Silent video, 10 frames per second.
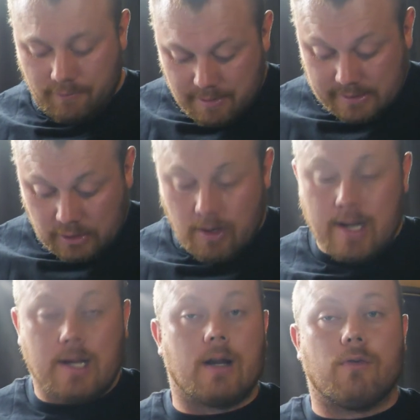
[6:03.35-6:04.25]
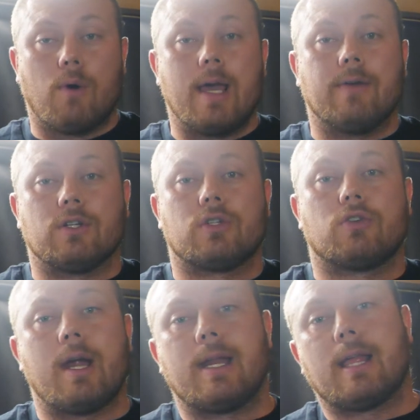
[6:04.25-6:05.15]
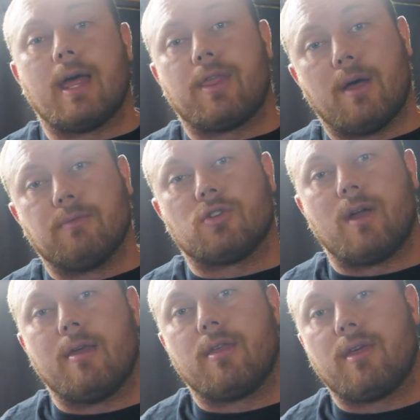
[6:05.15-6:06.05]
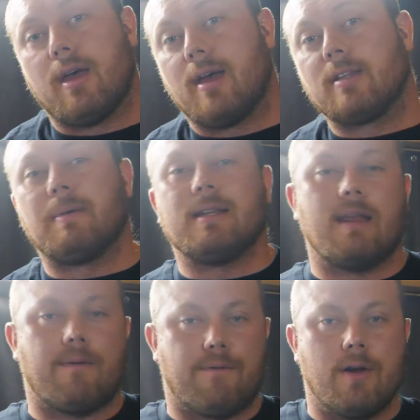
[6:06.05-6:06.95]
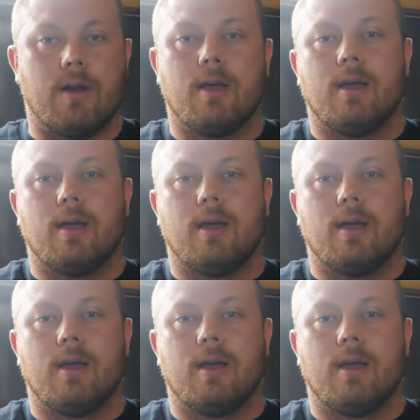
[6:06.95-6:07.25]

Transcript: But it's a great kind of way of just training that thumb strength. It's a bit different.